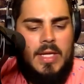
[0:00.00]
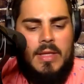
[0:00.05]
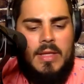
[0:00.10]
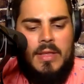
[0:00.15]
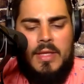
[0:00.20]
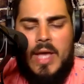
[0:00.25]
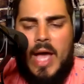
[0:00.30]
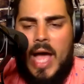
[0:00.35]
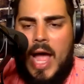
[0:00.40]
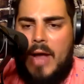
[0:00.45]

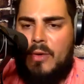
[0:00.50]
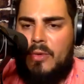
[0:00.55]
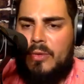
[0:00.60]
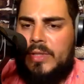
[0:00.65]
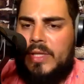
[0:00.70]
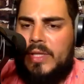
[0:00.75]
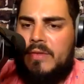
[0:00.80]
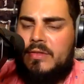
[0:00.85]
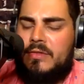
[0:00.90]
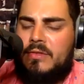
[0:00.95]
The
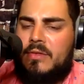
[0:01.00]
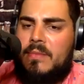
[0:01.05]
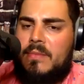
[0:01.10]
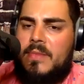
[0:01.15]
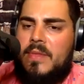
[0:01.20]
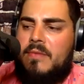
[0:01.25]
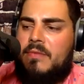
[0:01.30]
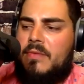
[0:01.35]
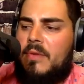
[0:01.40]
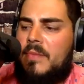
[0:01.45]
hieroglyphs
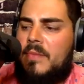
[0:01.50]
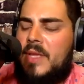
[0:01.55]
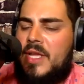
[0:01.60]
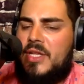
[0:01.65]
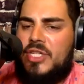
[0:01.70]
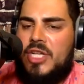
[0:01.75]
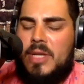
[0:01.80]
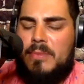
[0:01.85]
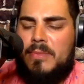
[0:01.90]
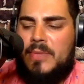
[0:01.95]
from
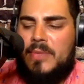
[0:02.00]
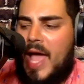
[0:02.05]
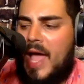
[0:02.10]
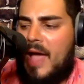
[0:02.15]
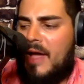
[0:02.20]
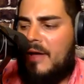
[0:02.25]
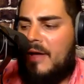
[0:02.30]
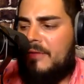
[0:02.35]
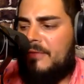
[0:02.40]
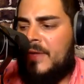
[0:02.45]
Egypt
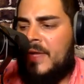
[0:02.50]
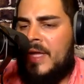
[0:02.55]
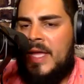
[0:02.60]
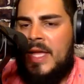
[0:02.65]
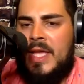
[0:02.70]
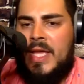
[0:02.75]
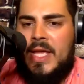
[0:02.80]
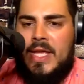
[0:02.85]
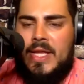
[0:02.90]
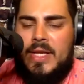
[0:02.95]
have,
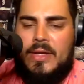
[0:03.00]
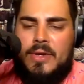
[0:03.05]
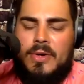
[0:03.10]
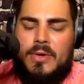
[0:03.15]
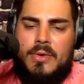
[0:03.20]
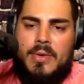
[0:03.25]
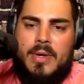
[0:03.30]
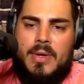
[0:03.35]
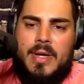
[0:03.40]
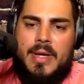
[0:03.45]
you
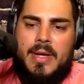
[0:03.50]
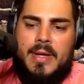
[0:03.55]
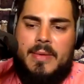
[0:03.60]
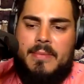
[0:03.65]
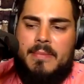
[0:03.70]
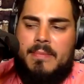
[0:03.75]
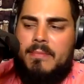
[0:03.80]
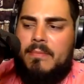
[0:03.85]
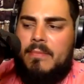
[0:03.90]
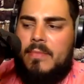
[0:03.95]
know,
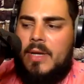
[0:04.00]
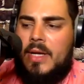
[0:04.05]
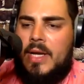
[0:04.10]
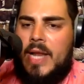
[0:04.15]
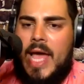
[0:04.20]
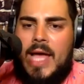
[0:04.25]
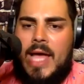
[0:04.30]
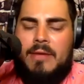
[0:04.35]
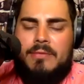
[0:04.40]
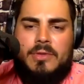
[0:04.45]
uh, an
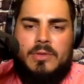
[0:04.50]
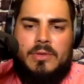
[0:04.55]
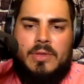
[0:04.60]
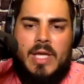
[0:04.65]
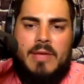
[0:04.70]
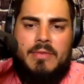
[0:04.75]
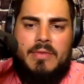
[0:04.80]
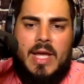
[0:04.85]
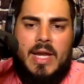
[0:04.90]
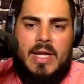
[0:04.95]

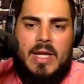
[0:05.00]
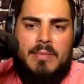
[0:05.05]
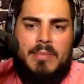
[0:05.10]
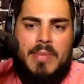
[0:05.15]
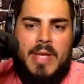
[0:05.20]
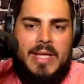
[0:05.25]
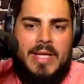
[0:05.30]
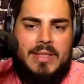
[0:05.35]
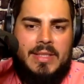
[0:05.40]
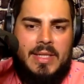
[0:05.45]
afterlife kind of
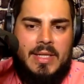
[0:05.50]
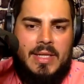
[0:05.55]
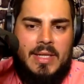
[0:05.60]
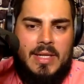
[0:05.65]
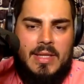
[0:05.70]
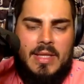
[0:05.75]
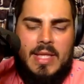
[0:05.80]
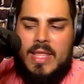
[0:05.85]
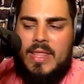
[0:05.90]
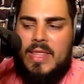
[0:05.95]
depicted in
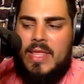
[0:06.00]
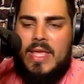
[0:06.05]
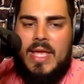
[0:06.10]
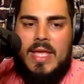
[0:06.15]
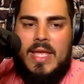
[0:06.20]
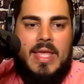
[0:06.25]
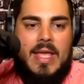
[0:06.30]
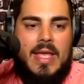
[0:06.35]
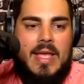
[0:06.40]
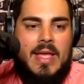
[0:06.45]
it, and they